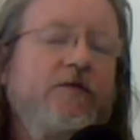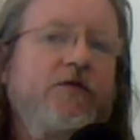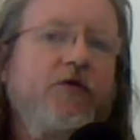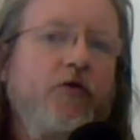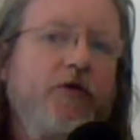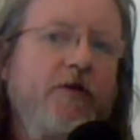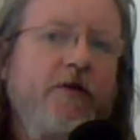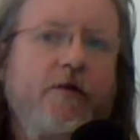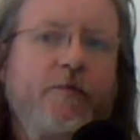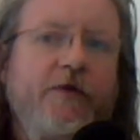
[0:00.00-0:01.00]
talk a
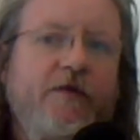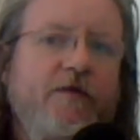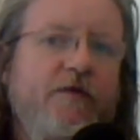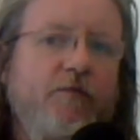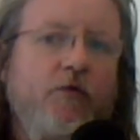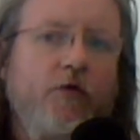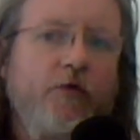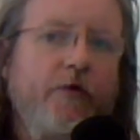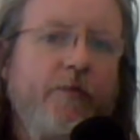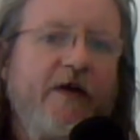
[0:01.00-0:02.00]
little bit
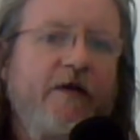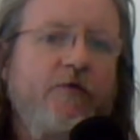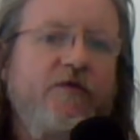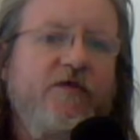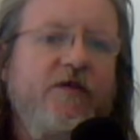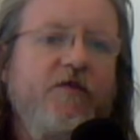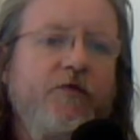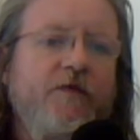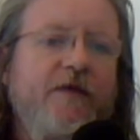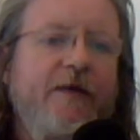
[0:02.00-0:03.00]
more about the
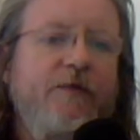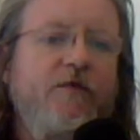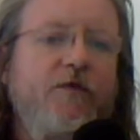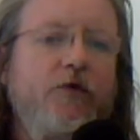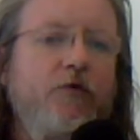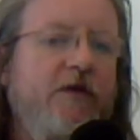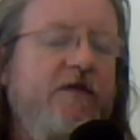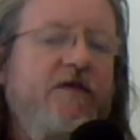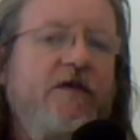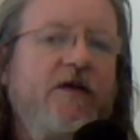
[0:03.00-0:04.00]
different types of
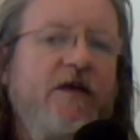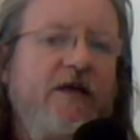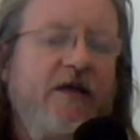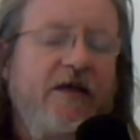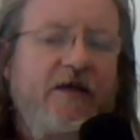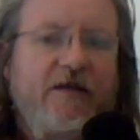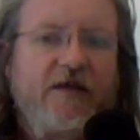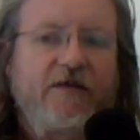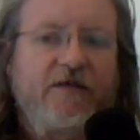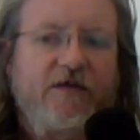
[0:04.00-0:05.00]
units
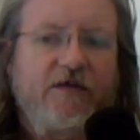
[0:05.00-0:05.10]
that